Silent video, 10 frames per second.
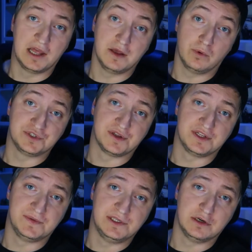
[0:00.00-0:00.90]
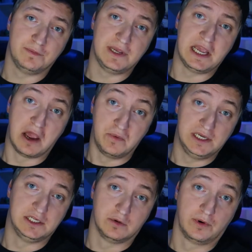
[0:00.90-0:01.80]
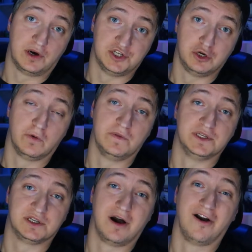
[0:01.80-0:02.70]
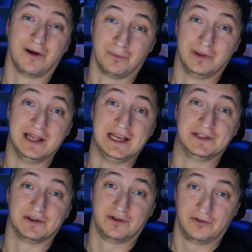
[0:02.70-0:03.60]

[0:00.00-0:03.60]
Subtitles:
and I wanted this video to be a video where I show this car complete,